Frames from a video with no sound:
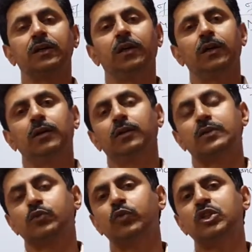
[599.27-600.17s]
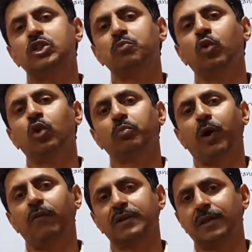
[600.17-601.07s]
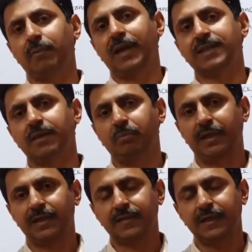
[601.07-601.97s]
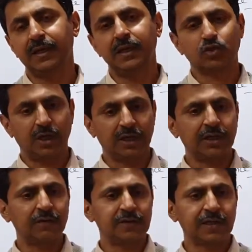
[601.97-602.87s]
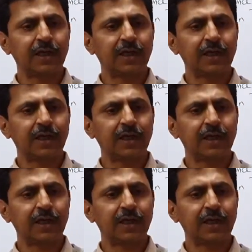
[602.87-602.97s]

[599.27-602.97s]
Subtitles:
switched mode power supply, SMPS. So it gives regulated